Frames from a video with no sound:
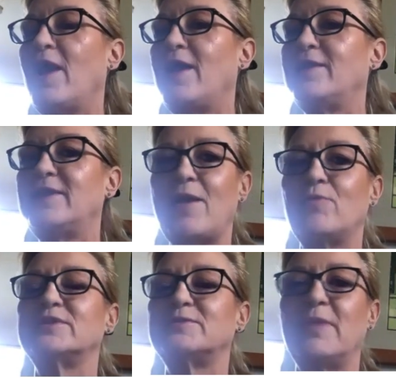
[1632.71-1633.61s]
And
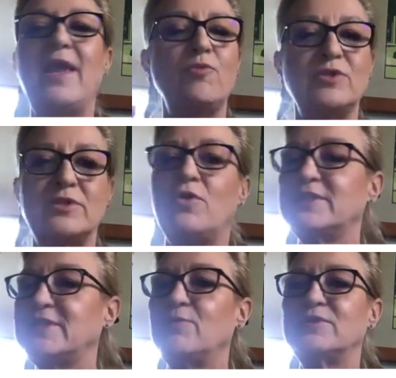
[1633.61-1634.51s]
it was
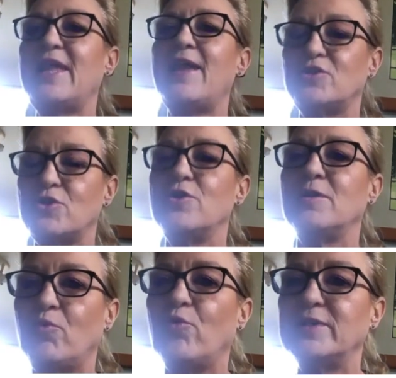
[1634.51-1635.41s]
that
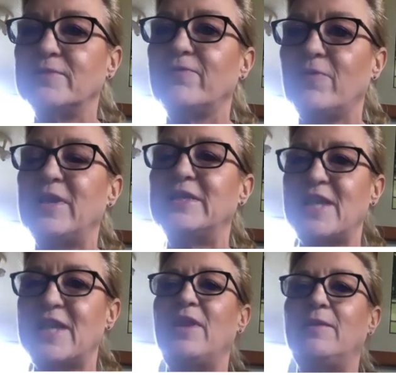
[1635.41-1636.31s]
turning point for me,
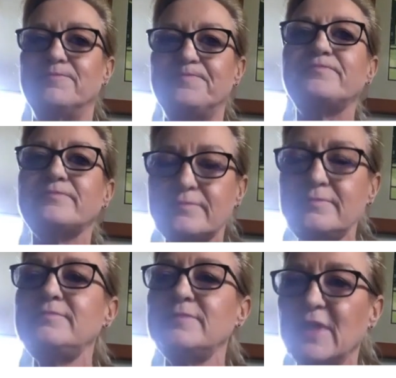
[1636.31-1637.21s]
Tammy.
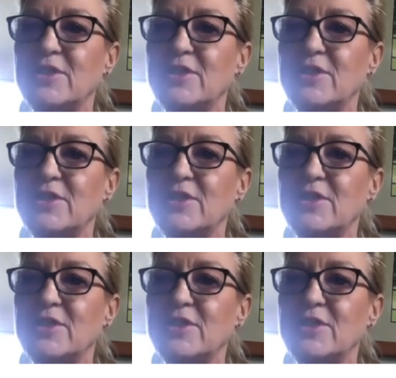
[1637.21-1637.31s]
Mm-hmm.